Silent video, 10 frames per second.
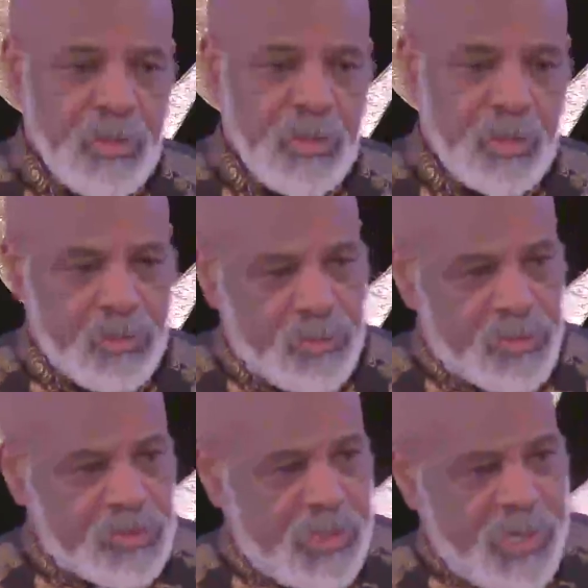And on
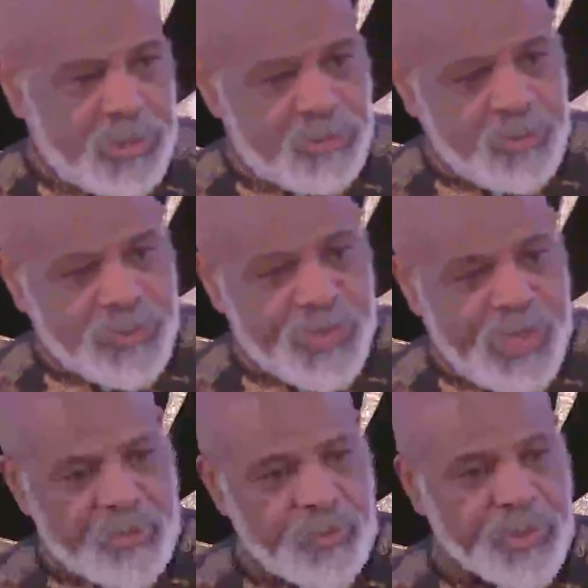this tiny blue
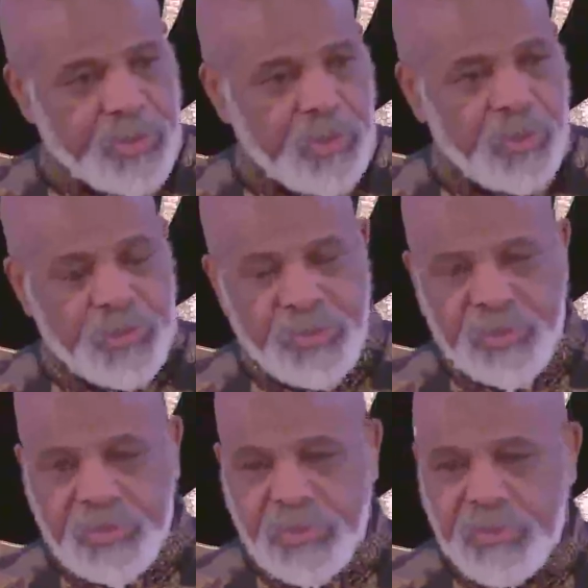dot we call
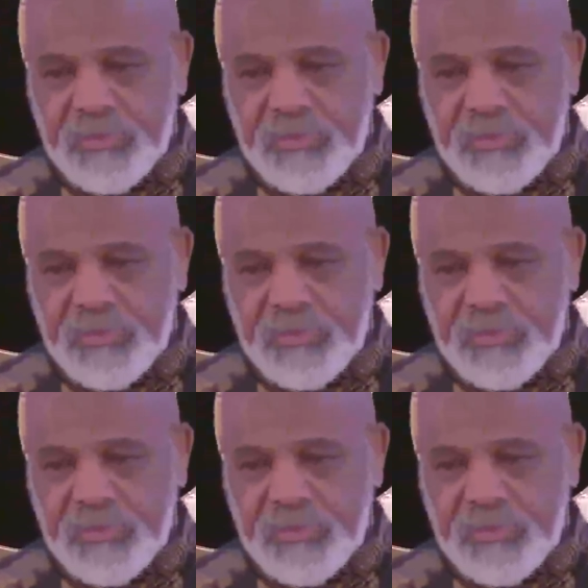Earth,